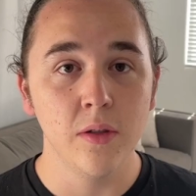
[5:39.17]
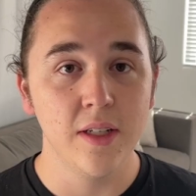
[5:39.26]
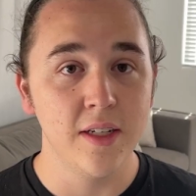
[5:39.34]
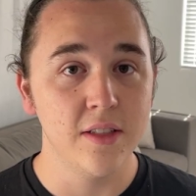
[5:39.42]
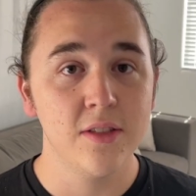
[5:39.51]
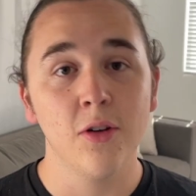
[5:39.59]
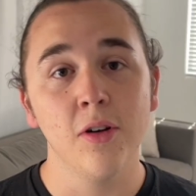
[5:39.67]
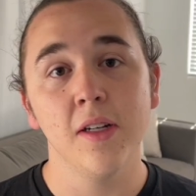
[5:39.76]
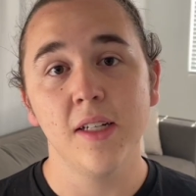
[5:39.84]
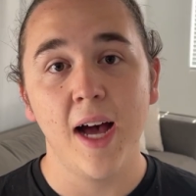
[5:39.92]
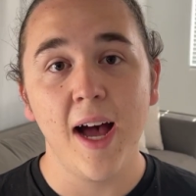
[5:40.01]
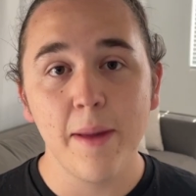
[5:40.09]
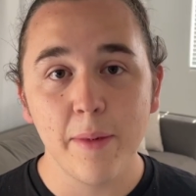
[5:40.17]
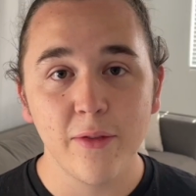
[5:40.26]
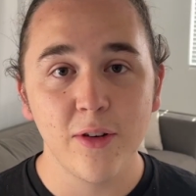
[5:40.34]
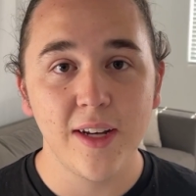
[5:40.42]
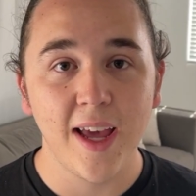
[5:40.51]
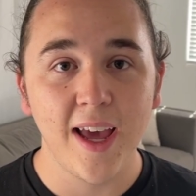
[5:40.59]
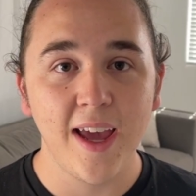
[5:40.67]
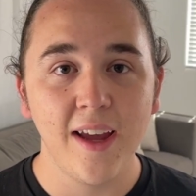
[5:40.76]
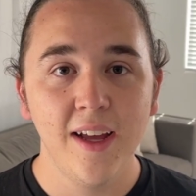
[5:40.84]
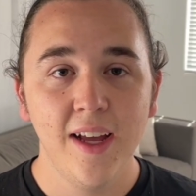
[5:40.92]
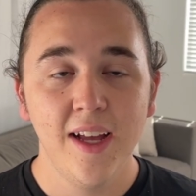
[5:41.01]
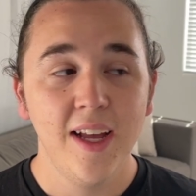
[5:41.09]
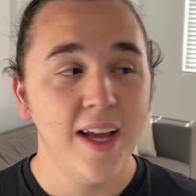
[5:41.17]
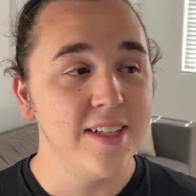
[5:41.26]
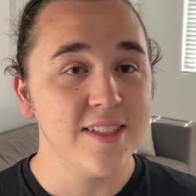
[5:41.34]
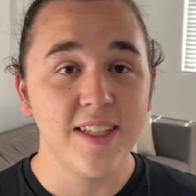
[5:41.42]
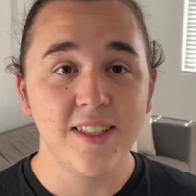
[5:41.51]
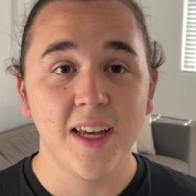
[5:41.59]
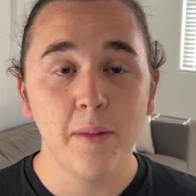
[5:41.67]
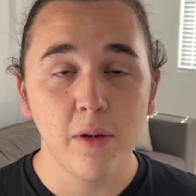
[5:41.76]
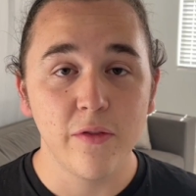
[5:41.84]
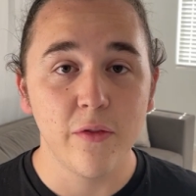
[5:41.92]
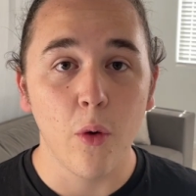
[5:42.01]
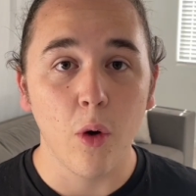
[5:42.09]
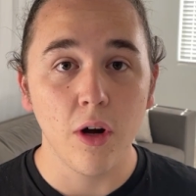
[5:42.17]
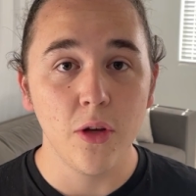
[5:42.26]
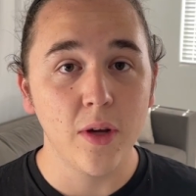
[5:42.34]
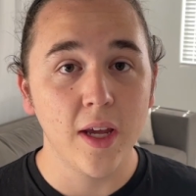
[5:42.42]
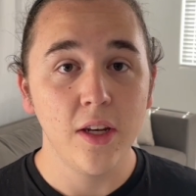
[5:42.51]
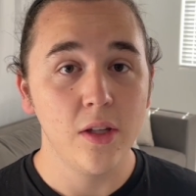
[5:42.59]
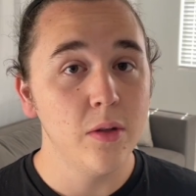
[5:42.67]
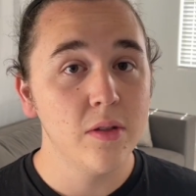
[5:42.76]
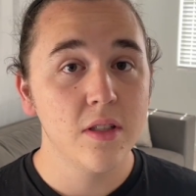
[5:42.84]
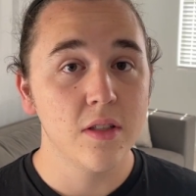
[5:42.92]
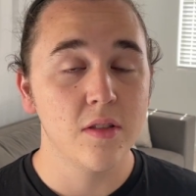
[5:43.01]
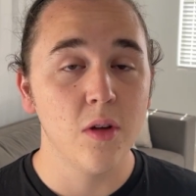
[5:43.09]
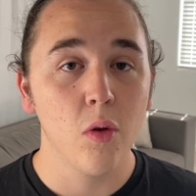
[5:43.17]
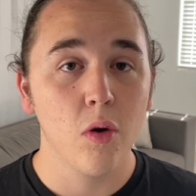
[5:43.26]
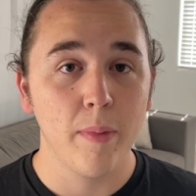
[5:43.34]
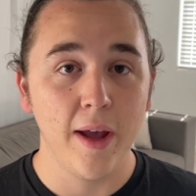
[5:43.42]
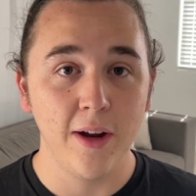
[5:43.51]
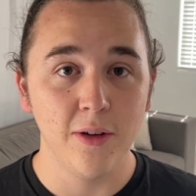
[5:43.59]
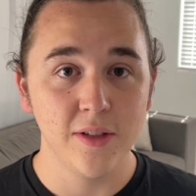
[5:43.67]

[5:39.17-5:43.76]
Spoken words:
at a certain time every day. As I said before, you can use the solar panel to